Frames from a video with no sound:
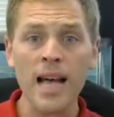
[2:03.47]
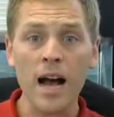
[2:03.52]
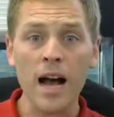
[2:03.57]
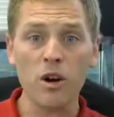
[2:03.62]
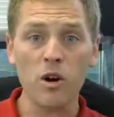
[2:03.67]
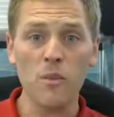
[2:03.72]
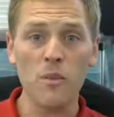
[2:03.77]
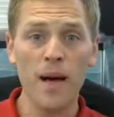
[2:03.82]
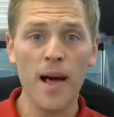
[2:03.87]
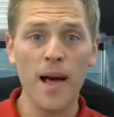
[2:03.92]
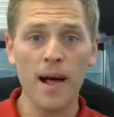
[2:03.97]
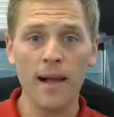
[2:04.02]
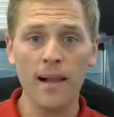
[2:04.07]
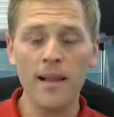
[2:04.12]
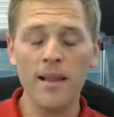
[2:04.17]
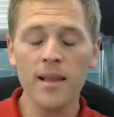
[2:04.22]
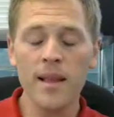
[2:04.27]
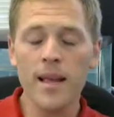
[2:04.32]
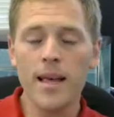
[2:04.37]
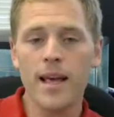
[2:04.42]
Taco
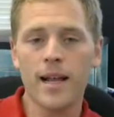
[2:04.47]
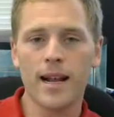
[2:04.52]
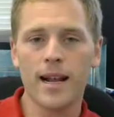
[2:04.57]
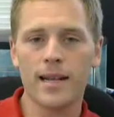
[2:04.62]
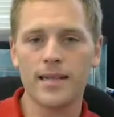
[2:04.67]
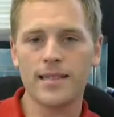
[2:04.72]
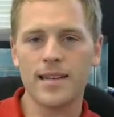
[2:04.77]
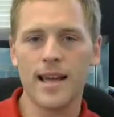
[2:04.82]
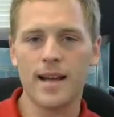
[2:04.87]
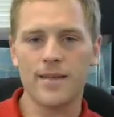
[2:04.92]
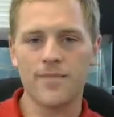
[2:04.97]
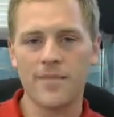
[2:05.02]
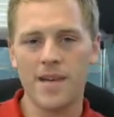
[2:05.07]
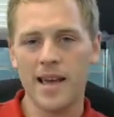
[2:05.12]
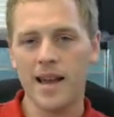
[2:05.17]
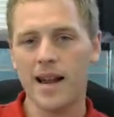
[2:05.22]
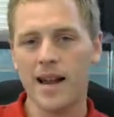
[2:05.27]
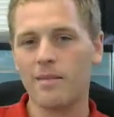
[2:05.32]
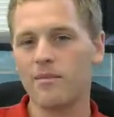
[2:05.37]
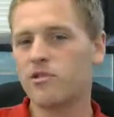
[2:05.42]
Bell, and I said,
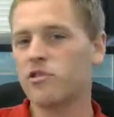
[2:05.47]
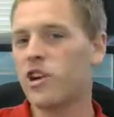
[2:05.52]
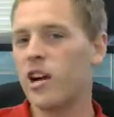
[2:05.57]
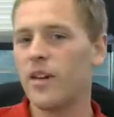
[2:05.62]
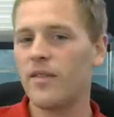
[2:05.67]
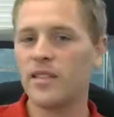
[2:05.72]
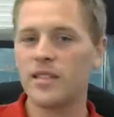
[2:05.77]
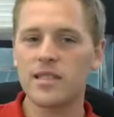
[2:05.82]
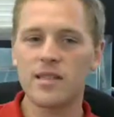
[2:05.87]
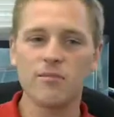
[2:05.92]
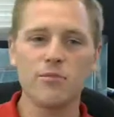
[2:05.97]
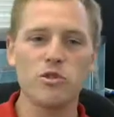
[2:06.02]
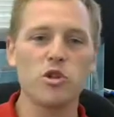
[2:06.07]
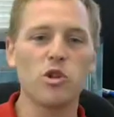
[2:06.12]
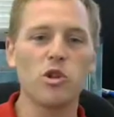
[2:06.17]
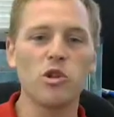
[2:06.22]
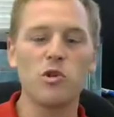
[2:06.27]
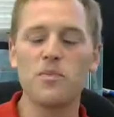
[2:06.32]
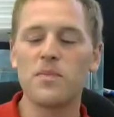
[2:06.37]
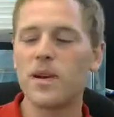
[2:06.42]
man, I'm craving some
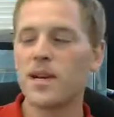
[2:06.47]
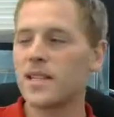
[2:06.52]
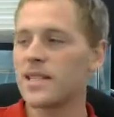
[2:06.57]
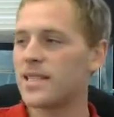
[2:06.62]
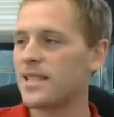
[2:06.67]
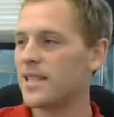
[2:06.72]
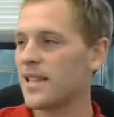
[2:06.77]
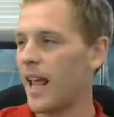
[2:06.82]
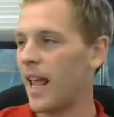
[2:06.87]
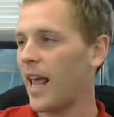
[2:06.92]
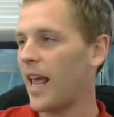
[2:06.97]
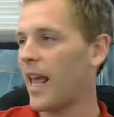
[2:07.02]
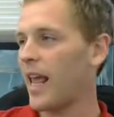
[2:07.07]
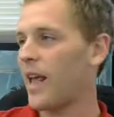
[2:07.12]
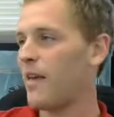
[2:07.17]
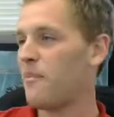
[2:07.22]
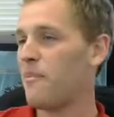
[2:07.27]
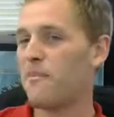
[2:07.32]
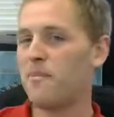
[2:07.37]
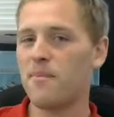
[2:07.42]
chalupas
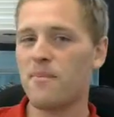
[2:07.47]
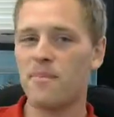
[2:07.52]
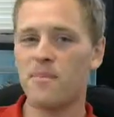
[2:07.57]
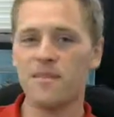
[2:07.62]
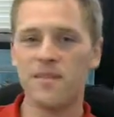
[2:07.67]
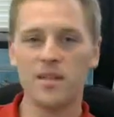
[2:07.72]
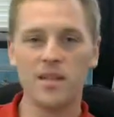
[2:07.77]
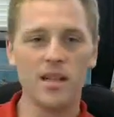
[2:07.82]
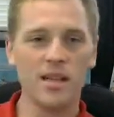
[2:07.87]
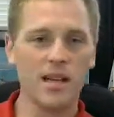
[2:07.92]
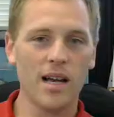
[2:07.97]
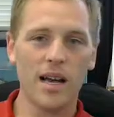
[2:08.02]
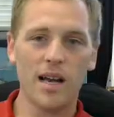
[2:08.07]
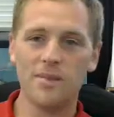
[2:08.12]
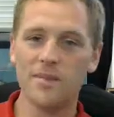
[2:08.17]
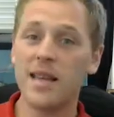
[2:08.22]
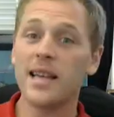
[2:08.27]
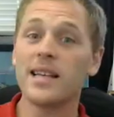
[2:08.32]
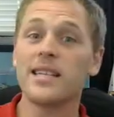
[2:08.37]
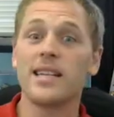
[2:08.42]
and
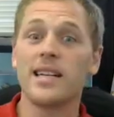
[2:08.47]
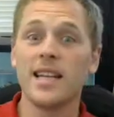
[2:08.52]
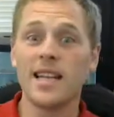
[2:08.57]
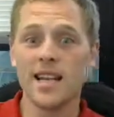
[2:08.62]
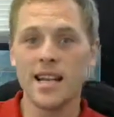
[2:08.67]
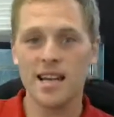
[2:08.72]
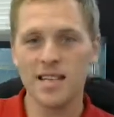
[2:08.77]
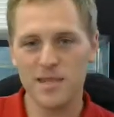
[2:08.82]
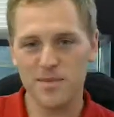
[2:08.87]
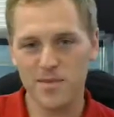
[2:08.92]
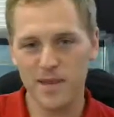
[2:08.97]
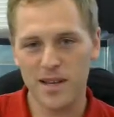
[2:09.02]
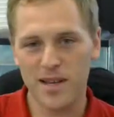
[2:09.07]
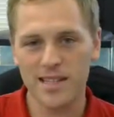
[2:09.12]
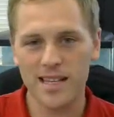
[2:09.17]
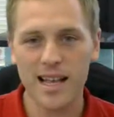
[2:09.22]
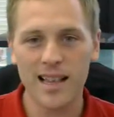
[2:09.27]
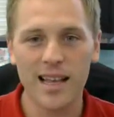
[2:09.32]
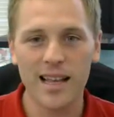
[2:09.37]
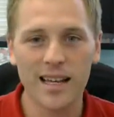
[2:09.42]
quesadillas
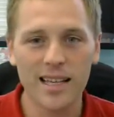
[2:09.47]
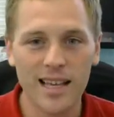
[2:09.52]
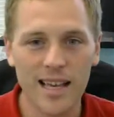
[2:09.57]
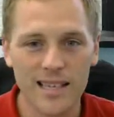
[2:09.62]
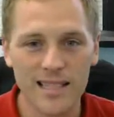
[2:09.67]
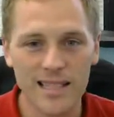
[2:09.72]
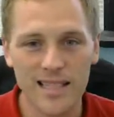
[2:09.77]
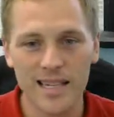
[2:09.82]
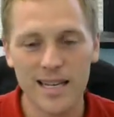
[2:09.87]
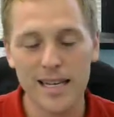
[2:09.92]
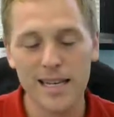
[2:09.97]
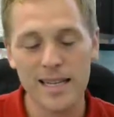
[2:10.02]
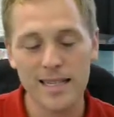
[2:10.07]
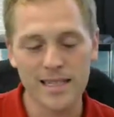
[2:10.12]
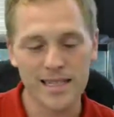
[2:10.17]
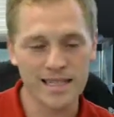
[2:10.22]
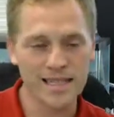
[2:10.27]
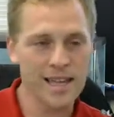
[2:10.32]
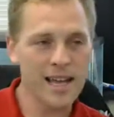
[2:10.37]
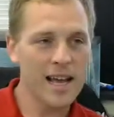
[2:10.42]
because I like
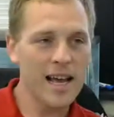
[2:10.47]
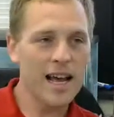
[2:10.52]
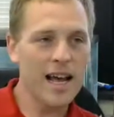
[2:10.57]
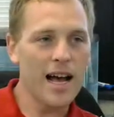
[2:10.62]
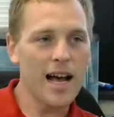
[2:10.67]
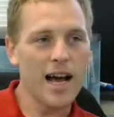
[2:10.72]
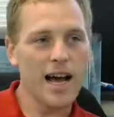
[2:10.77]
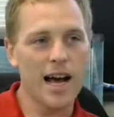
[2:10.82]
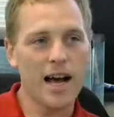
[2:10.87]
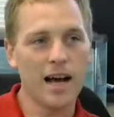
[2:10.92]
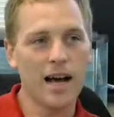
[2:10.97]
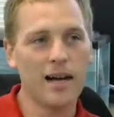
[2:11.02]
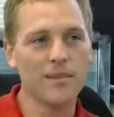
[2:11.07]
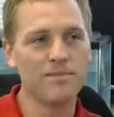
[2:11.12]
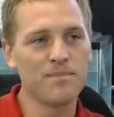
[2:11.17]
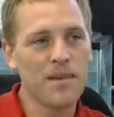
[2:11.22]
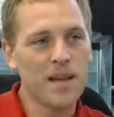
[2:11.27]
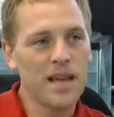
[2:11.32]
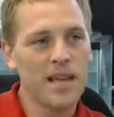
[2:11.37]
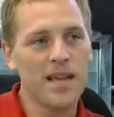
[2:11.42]
quesadillas
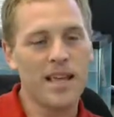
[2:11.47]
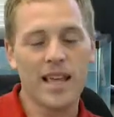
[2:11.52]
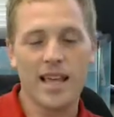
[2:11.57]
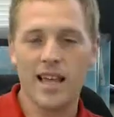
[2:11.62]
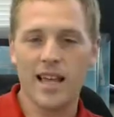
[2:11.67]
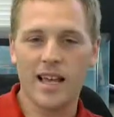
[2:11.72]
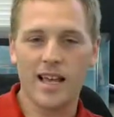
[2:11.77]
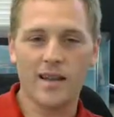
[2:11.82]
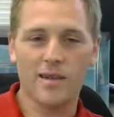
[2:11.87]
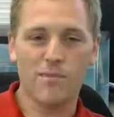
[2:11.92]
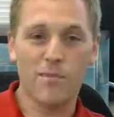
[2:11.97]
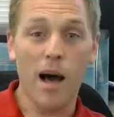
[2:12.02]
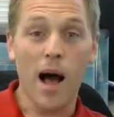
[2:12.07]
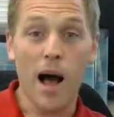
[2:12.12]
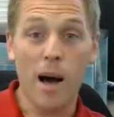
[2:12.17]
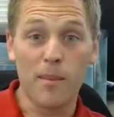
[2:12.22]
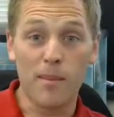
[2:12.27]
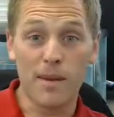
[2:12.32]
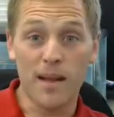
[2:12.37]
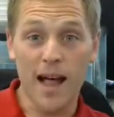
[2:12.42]
and
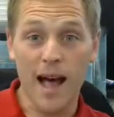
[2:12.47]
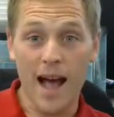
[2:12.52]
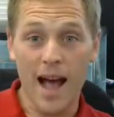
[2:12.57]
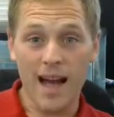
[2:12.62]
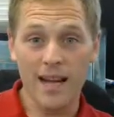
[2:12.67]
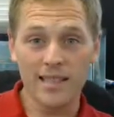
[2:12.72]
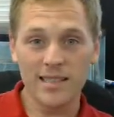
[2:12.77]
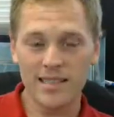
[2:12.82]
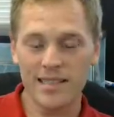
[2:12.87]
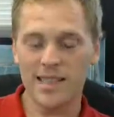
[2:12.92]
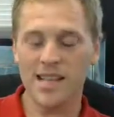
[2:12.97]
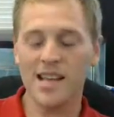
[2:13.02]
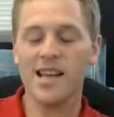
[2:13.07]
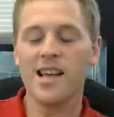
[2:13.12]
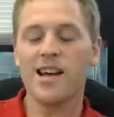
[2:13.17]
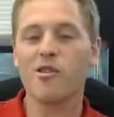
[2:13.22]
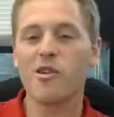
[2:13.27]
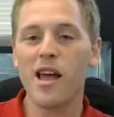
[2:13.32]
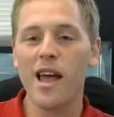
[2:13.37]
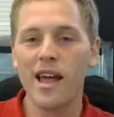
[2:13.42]
Baja Blast.
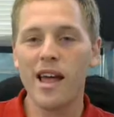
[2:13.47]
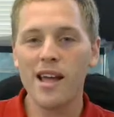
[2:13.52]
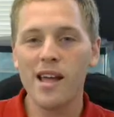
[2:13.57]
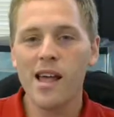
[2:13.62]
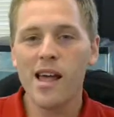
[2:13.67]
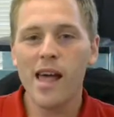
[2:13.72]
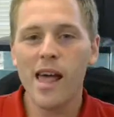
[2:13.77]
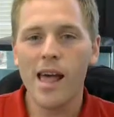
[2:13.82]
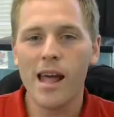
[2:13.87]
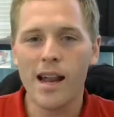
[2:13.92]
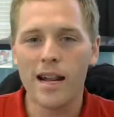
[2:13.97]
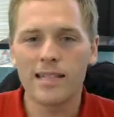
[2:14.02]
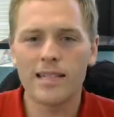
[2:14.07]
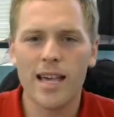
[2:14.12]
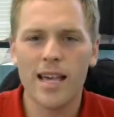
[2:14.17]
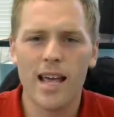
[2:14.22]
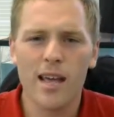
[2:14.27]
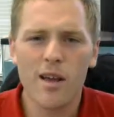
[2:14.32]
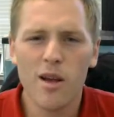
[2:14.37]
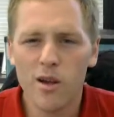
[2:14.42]
Okay, and I
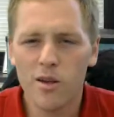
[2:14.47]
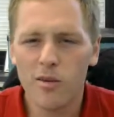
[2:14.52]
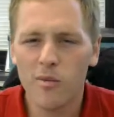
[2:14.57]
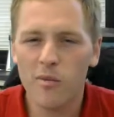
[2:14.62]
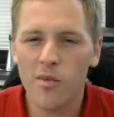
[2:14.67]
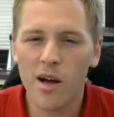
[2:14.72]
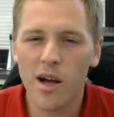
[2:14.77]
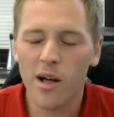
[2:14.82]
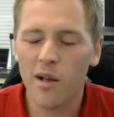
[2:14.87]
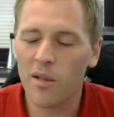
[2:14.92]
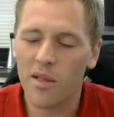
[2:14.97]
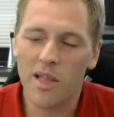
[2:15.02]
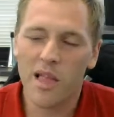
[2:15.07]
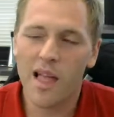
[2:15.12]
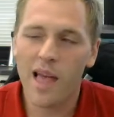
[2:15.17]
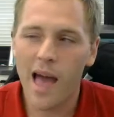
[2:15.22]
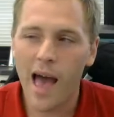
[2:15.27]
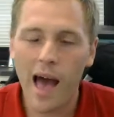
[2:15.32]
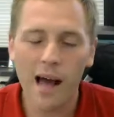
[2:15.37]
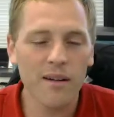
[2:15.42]
say, well,
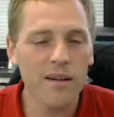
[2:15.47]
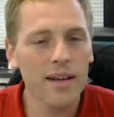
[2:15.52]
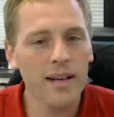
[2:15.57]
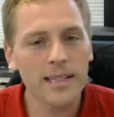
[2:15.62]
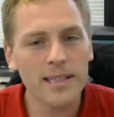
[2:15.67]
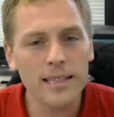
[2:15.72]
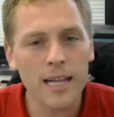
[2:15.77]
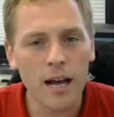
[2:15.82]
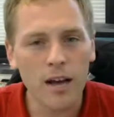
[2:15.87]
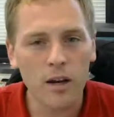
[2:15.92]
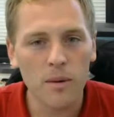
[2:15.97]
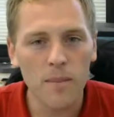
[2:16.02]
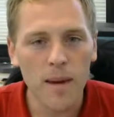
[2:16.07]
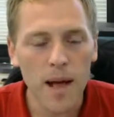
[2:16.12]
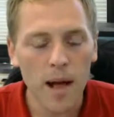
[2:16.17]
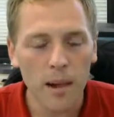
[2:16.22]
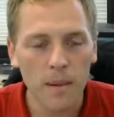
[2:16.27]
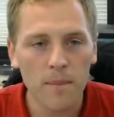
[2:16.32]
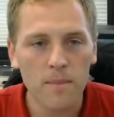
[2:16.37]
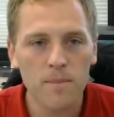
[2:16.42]
how do I get to Taco
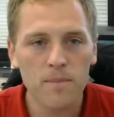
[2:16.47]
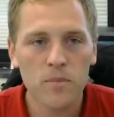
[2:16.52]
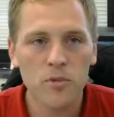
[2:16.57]
Bell?